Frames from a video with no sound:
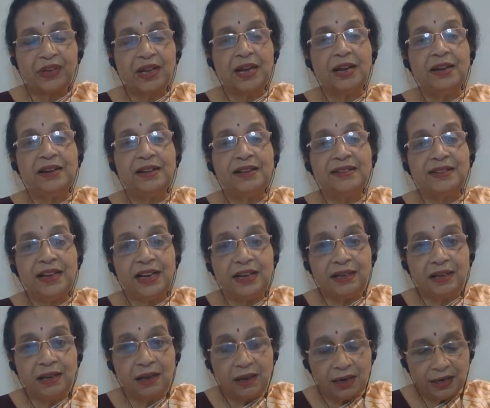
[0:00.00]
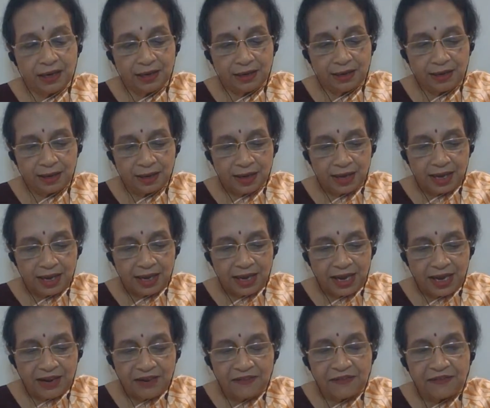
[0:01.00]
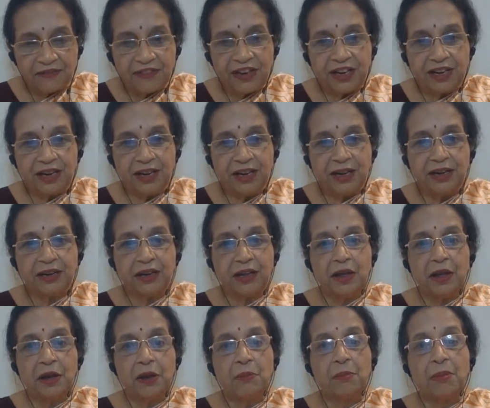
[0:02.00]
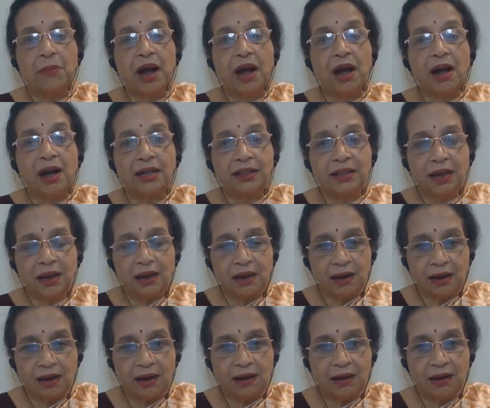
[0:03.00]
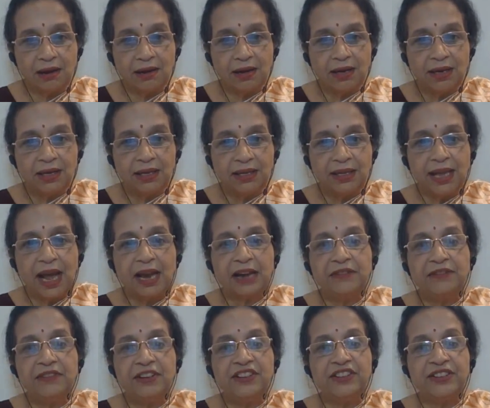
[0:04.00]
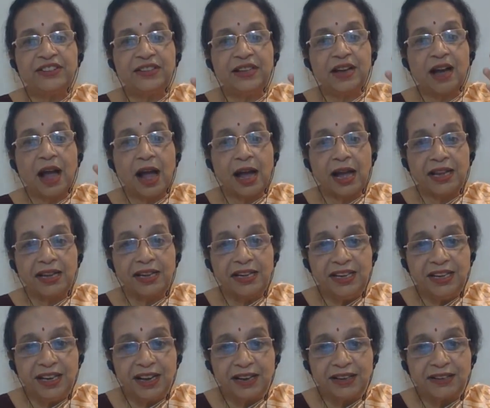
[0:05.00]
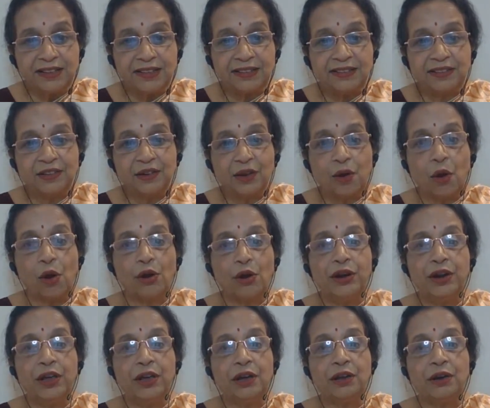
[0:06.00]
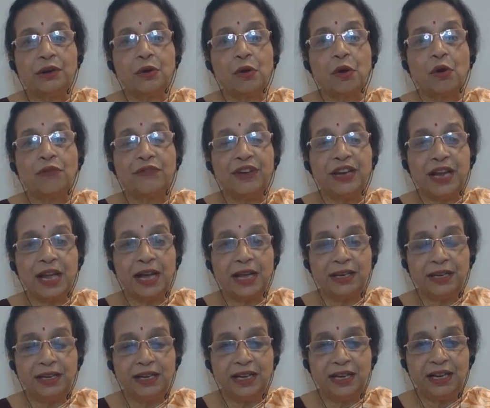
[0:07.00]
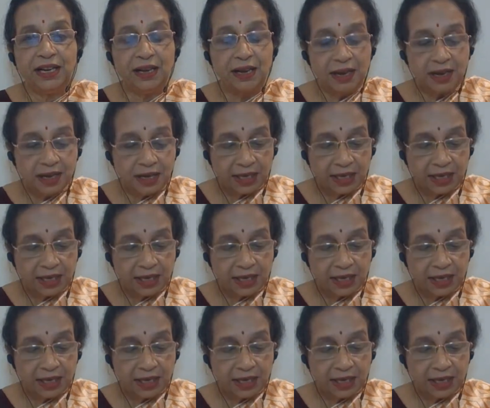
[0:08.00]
It is eternal, infinite, Mahataha, that which is the highest order of reality,